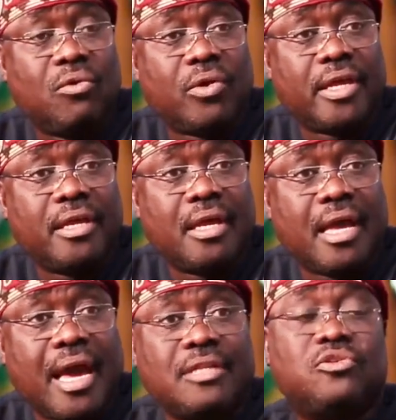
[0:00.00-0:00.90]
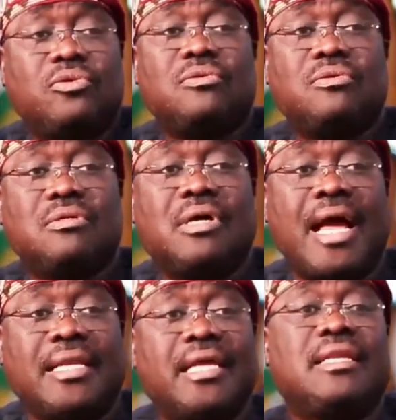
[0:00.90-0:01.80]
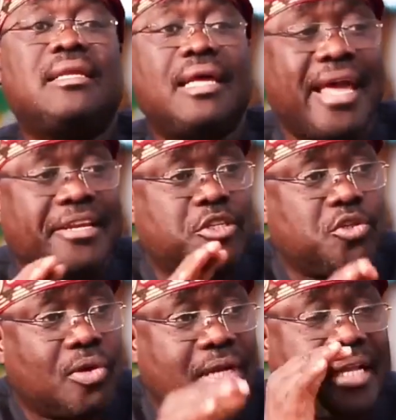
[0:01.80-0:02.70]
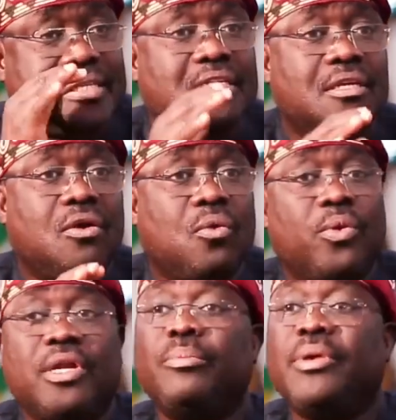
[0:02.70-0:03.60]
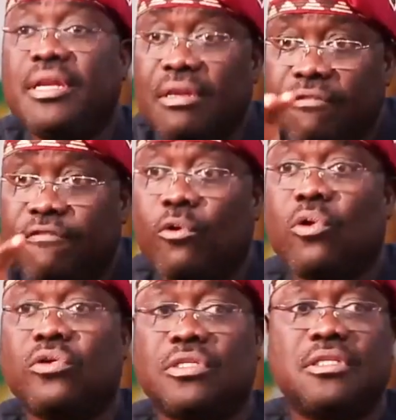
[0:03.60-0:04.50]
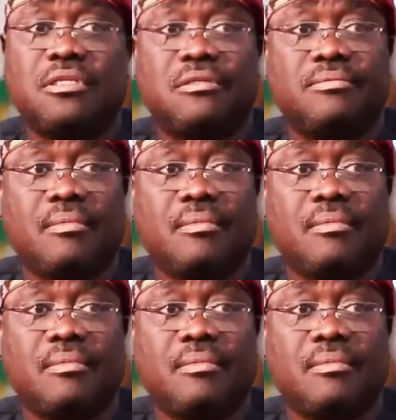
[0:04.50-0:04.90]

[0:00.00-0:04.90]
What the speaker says: okay, and then ensure that we remain focused,